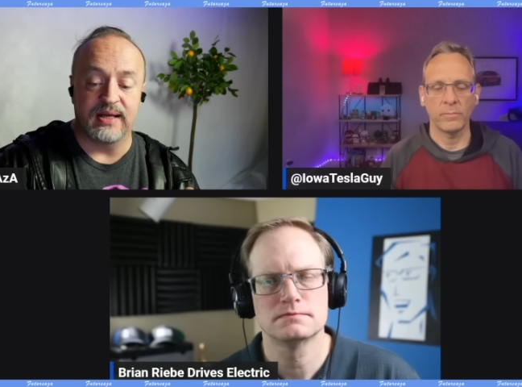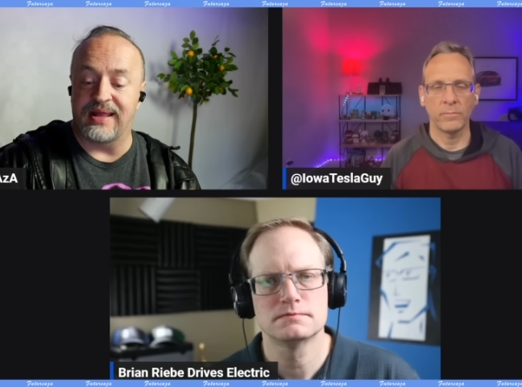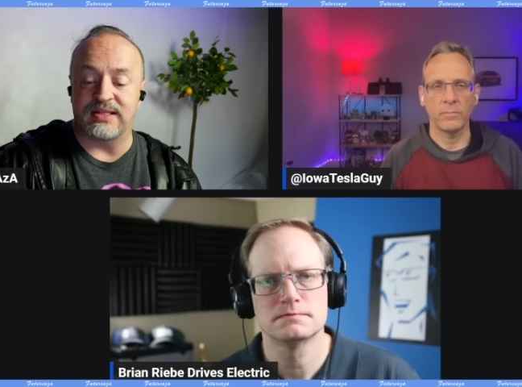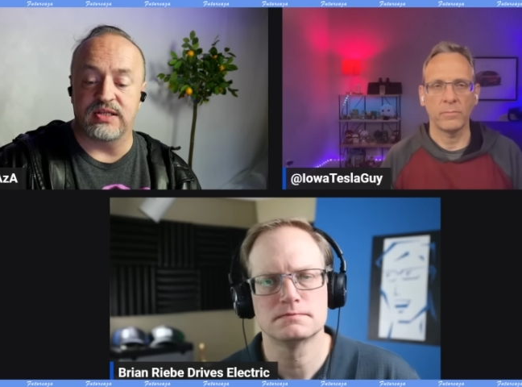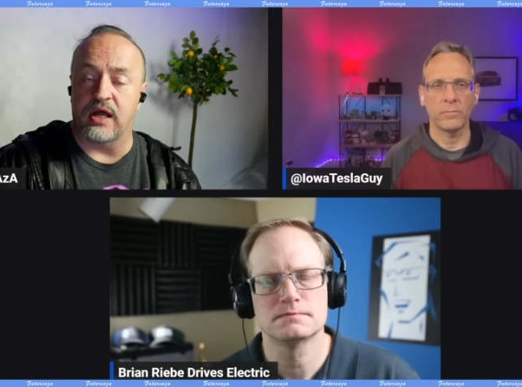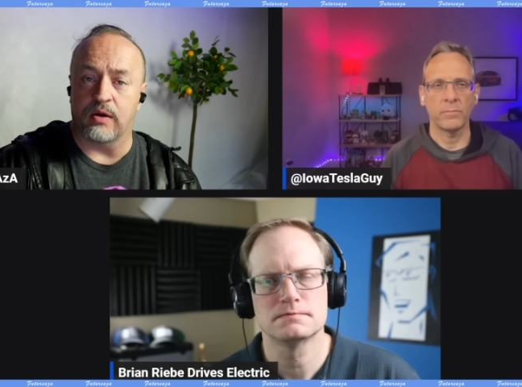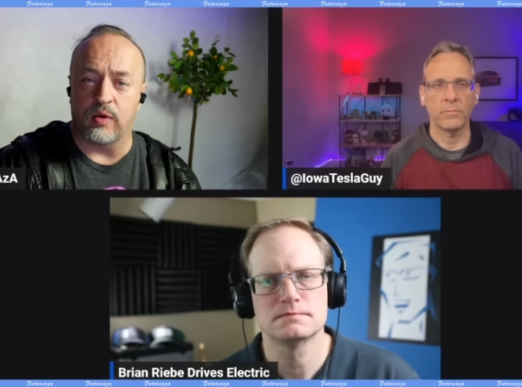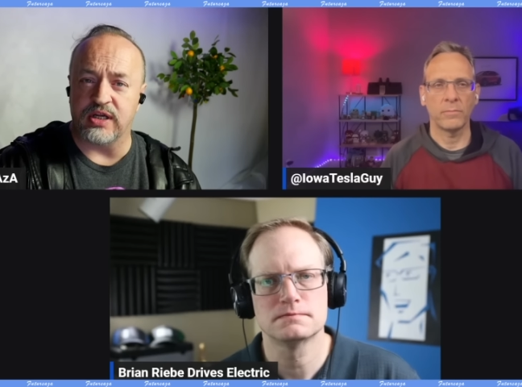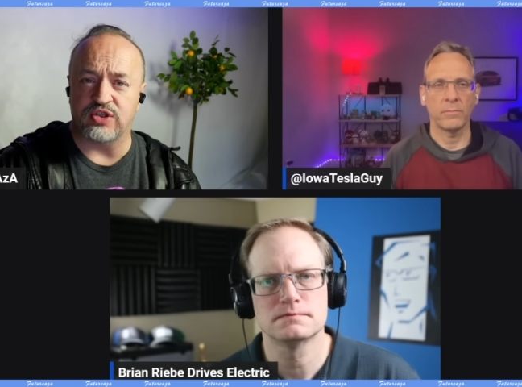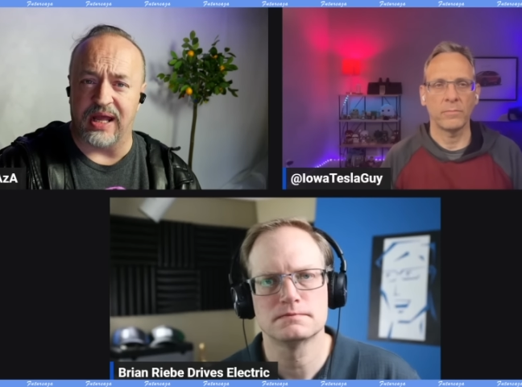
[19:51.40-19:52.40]
Speaker 1: That's not a
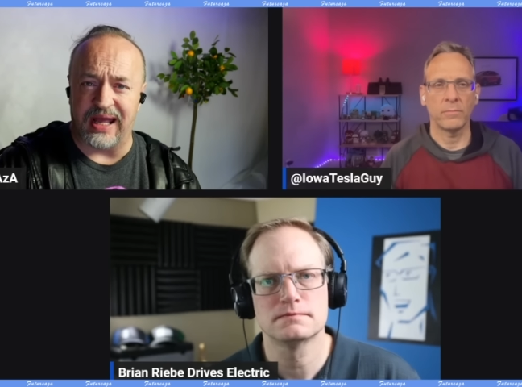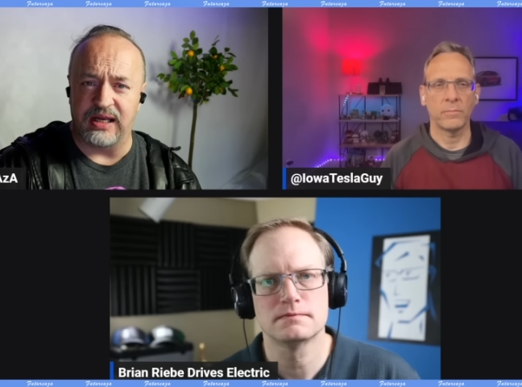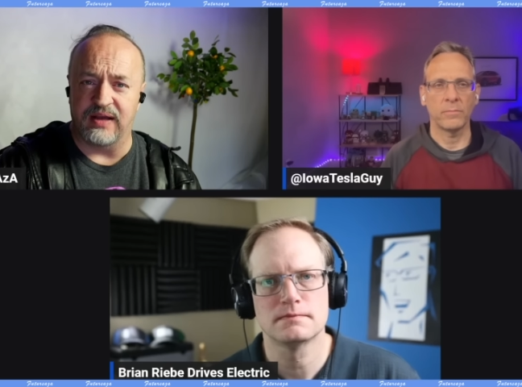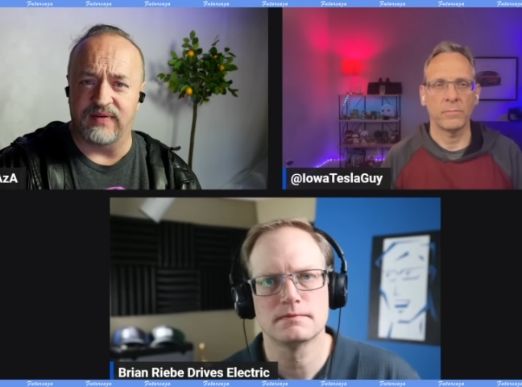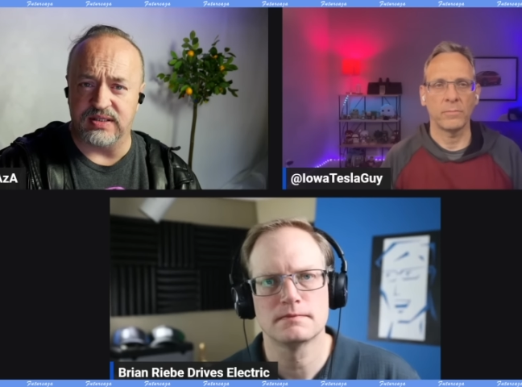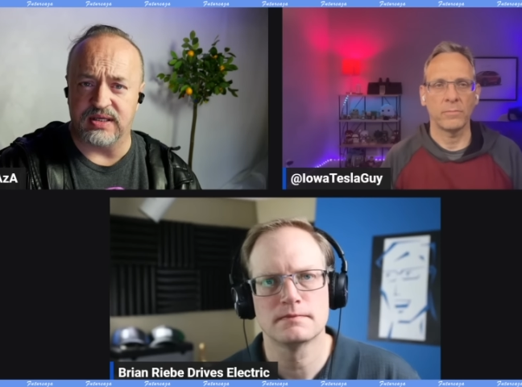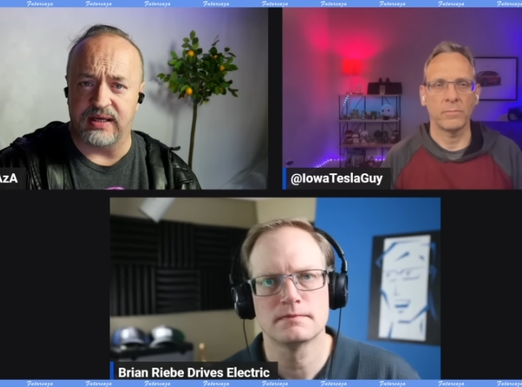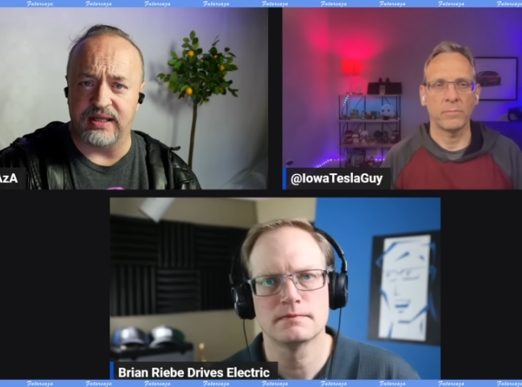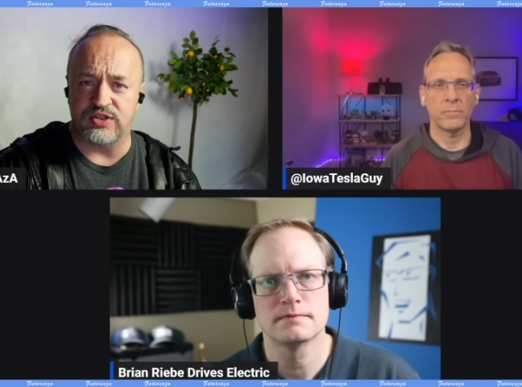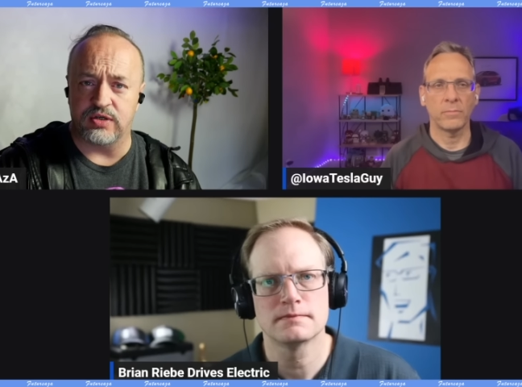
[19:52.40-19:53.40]
question any of us can
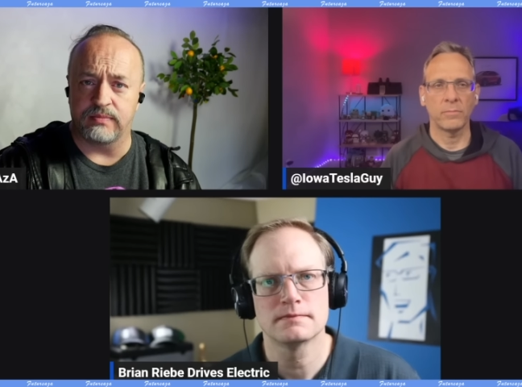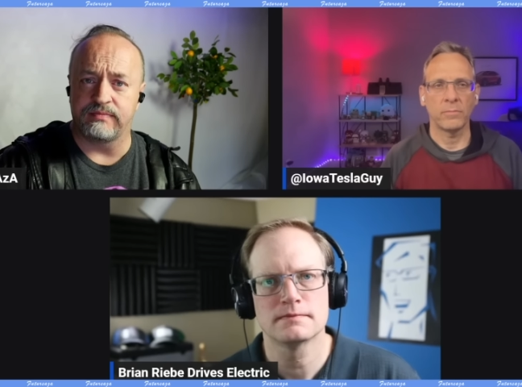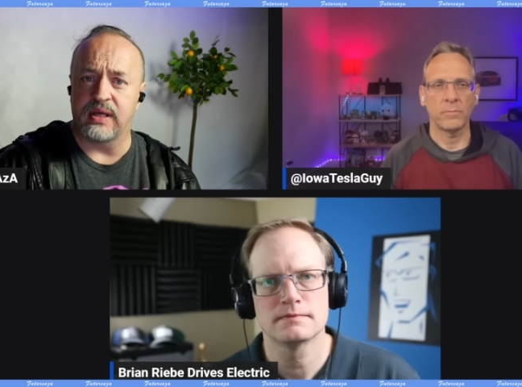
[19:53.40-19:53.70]
answer.